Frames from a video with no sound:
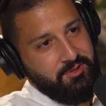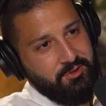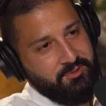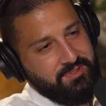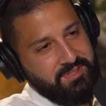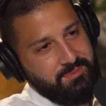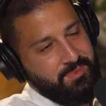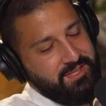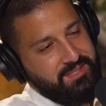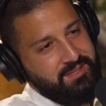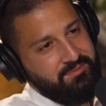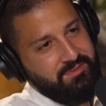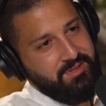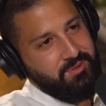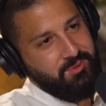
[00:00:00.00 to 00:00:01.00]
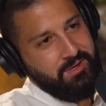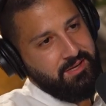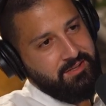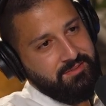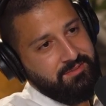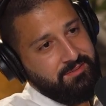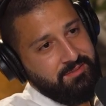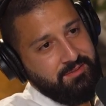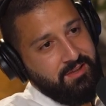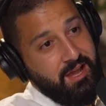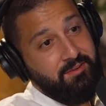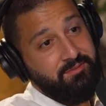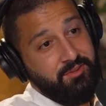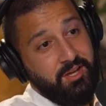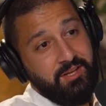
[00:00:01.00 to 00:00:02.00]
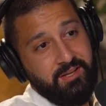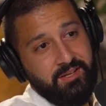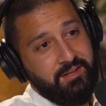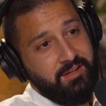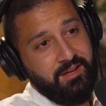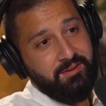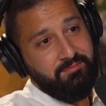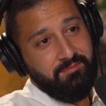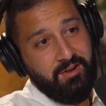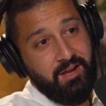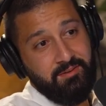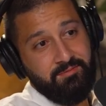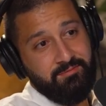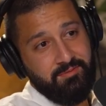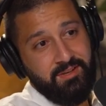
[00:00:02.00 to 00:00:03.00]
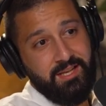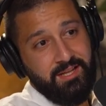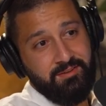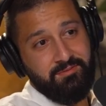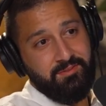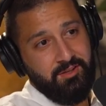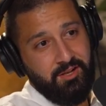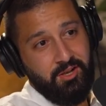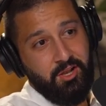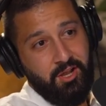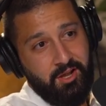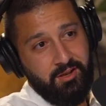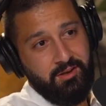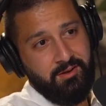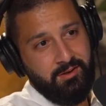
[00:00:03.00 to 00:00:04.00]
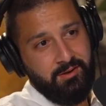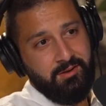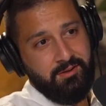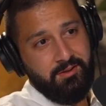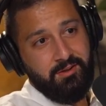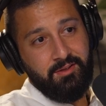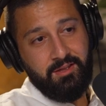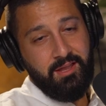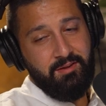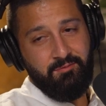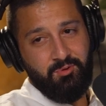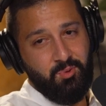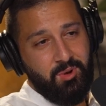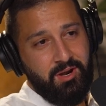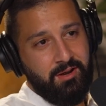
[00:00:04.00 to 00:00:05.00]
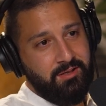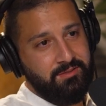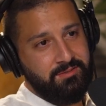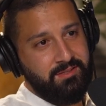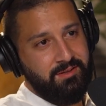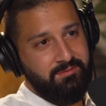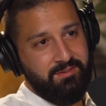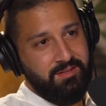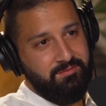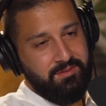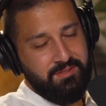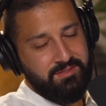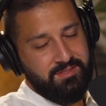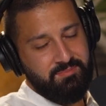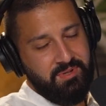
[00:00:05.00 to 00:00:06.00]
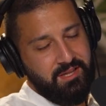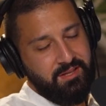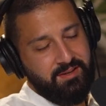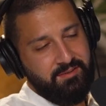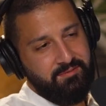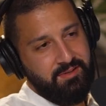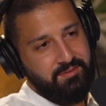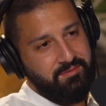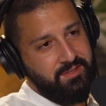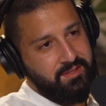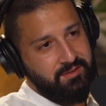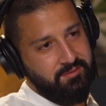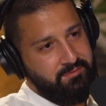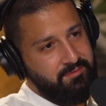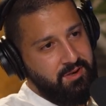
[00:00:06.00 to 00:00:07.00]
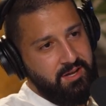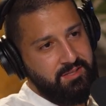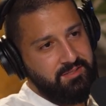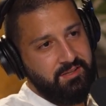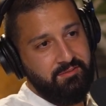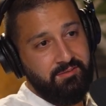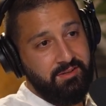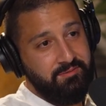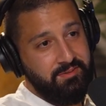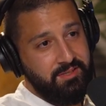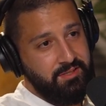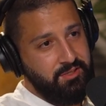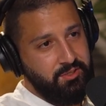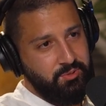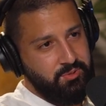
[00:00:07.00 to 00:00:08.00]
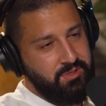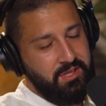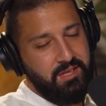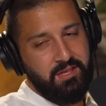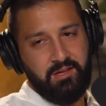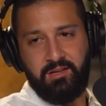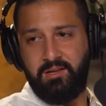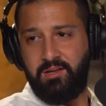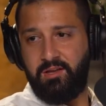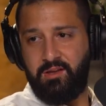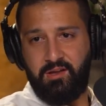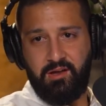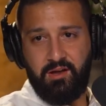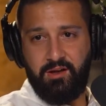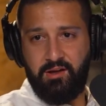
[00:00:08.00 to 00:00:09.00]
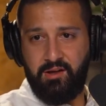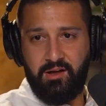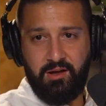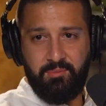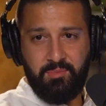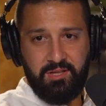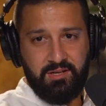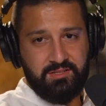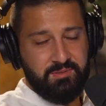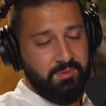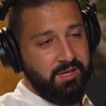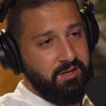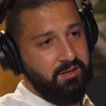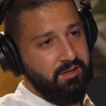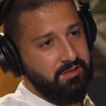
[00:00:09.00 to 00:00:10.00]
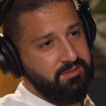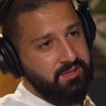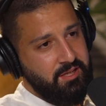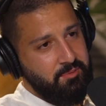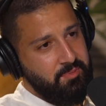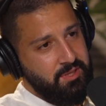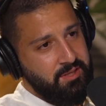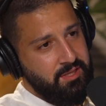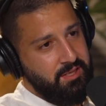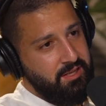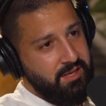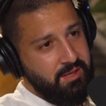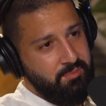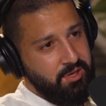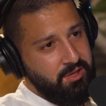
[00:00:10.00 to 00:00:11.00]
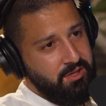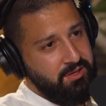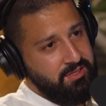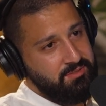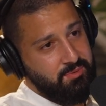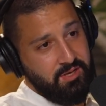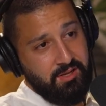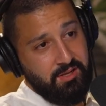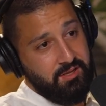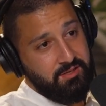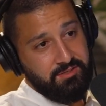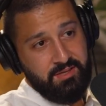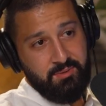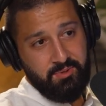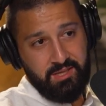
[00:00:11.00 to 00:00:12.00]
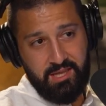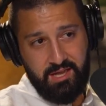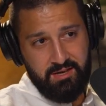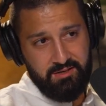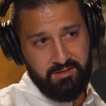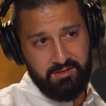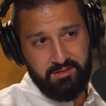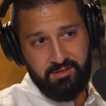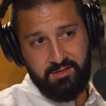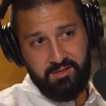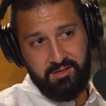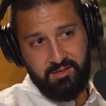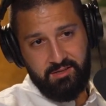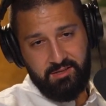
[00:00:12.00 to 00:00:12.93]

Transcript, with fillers: I don't see myself anywhere else. I've done it. I've lived a lot everywhere else. I've lived in Spain. I've lived in France. I've lived in the UK. I mean, I spent a lot of time in Lebanon. I spent a lot of time in Canada.